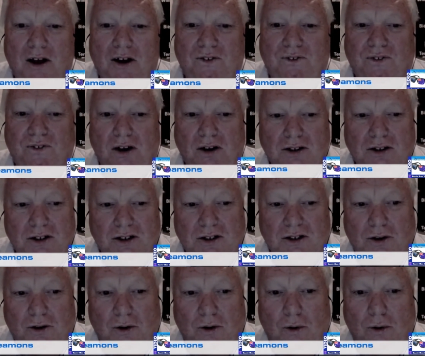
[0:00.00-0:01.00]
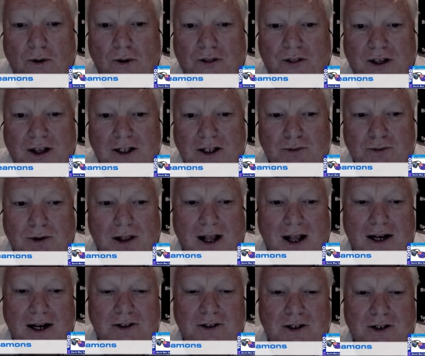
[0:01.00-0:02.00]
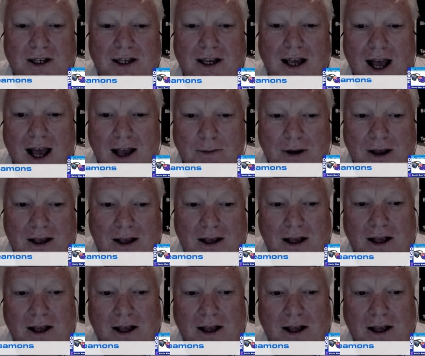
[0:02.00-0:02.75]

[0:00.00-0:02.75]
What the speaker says: focused on all things related to gaming,